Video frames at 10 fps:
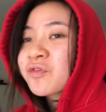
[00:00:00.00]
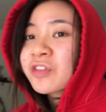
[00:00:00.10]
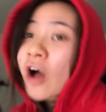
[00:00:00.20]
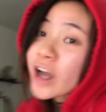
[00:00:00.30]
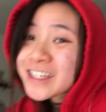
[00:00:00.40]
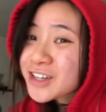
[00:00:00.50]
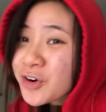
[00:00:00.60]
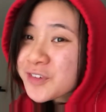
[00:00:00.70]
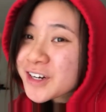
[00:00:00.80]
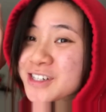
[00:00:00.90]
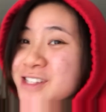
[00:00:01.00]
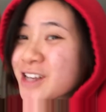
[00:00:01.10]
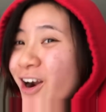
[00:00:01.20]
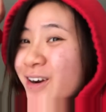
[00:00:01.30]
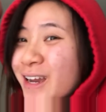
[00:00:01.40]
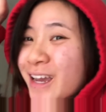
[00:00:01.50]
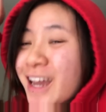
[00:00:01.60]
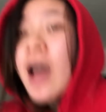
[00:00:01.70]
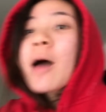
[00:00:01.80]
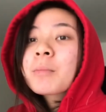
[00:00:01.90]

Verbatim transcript: vlog is over. Sorry!